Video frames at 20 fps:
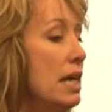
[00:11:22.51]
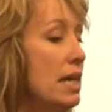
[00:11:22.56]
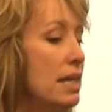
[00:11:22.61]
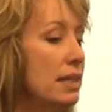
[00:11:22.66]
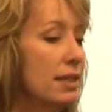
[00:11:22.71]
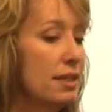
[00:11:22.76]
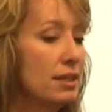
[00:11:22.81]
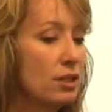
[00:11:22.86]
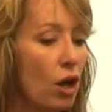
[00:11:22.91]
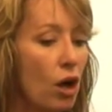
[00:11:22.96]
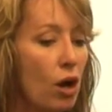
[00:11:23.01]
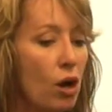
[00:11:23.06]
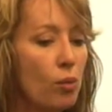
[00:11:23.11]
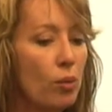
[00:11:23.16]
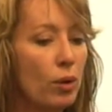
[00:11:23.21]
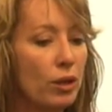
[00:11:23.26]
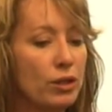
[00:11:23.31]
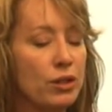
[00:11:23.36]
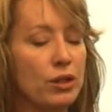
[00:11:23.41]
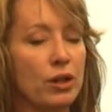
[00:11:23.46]
He says, oh,
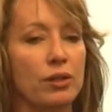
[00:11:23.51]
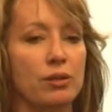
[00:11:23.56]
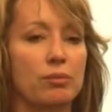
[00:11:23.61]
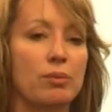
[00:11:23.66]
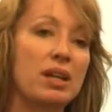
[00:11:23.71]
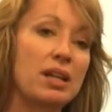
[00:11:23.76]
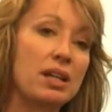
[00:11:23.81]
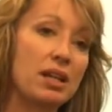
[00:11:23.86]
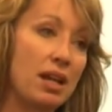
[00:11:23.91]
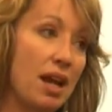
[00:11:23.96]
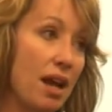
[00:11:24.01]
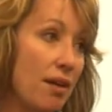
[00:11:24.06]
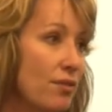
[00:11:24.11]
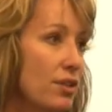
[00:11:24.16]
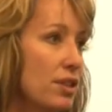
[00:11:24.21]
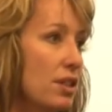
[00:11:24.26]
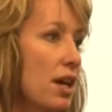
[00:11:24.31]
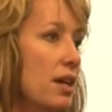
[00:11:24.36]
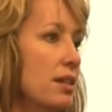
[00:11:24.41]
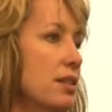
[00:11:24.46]
well, you know, that we're going to get
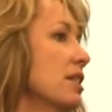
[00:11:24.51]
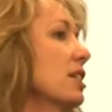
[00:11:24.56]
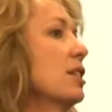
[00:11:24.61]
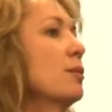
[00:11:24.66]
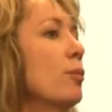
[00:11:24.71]
advertising